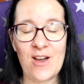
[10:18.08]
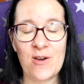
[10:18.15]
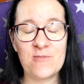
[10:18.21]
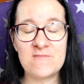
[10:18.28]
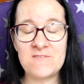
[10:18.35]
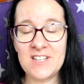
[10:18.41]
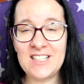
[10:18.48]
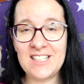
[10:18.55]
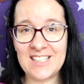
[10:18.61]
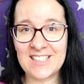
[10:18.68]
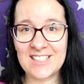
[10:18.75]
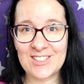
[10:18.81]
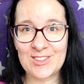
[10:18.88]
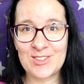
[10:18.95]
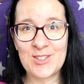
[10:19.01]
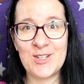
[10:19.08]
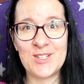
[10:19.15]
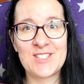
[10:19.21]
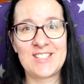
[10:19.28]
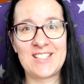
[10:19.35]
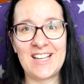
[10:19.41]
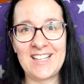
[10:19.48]
willing to
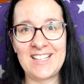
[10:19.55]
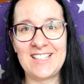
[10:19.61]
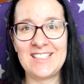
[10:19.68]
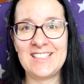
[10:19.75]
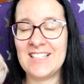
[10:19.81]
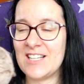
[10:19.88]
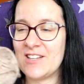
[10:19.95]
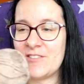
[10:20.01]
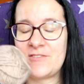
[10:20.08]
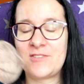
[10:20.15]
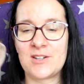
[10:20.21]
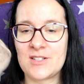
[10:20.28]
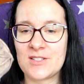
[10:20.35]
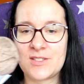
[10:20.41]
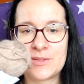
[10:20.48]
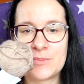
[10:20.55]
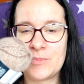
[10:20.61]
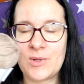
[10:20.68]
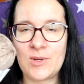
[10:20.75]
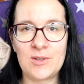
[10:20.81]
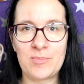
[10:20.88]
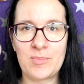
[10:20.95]
sell for a
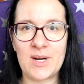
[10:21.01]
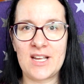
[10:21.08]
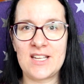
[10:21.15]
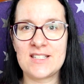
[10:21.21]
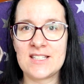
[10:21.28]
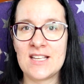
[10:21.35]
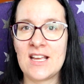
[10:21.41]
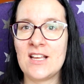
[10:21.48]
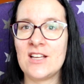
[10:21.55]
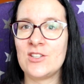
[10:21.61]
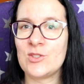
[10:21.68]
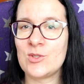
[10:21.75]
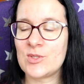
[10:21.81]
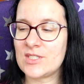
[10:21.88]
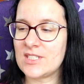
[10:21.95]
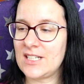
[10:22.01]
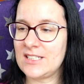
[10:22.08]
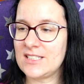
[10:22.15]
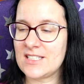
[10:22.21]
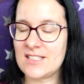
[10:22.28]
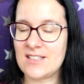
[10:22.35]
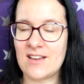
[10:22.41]
small price, to sell
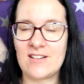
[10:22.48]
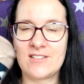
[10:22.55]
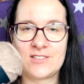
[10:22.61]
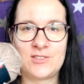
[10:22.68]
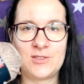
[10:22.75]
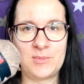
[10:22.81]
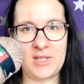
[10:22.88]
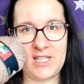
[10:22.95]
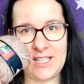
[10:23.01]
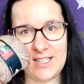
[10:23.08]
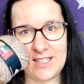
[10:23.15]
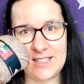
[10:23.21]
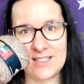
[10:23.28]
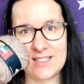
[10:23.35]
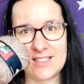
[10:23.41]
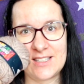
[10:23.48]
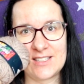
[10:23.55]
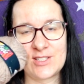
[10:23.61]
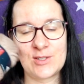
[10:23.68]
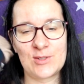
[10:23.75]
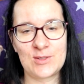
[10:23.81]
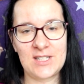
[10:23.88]
this yarn to me
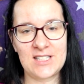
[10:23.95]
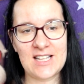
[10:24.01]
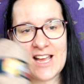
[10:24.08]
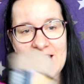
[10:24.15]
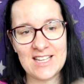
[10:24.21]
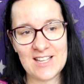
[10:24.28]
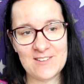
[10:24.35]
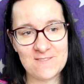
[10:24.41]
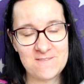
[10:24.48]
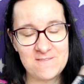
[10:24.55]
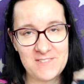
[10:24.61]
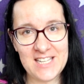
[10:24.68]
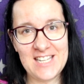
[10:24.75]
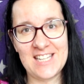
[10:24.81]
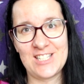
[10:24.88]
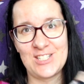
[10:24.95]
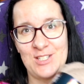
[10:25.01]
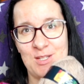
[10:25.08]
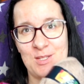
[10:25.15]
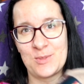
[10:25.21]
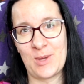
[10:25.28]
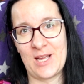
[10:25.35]
so that I can finish the
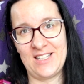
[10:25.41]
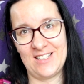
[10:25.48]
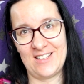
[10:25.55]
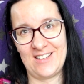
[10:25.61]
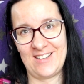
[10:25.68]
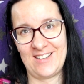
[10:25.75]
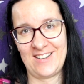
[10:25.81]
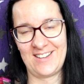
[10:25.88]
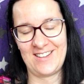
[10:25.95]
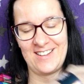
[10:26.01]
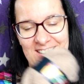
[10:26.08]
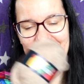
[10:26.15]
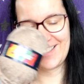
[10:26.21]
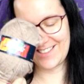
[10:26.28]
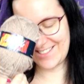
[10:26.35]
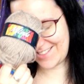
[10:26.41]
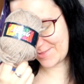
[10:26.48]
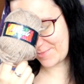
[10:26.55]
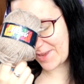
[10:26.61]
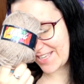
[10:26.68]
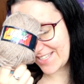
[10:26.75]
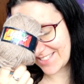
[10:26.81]
sweater. It's
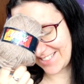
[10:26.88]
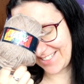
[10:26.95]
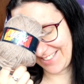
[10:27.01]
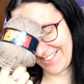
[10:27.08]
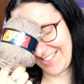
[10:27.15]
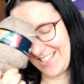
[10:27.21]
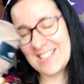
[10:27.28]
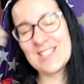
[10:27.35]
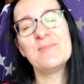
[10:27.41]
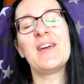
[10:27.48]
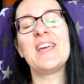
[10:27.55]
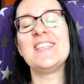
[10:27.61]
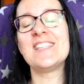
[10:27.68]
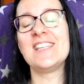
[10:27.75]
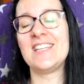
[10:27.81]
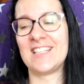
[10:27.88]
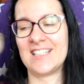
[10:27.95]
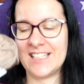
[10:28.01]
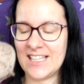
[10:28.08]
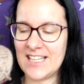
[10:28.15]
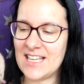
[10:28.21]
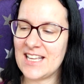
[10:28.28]
amazing. It's
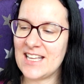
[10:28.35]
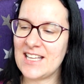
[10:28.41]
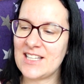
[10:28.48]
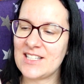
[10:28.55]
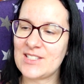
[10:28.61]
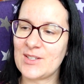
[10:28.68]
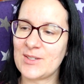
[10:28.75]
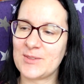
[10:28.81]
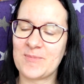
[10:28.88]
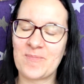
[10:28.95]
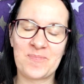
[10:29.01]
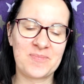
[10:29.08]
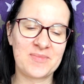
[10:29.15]
amazing. So